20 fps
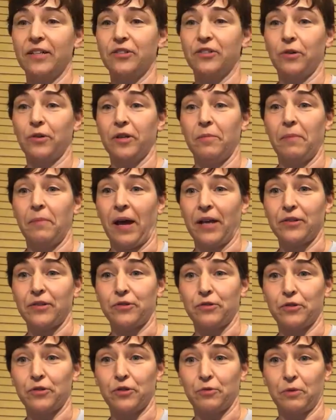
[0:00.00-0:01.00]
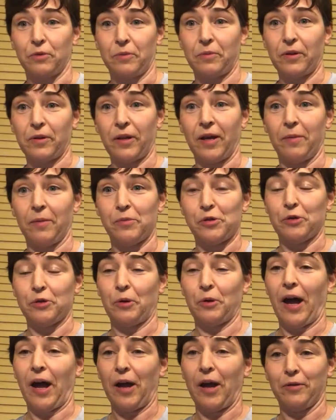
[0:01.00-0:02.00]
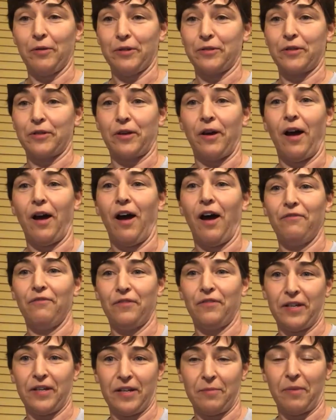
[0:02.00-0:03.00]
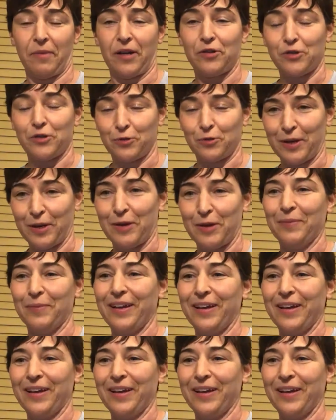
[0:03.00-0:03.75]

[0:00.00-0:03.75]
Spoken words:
joined a master's swim club, so I was confident in my swim.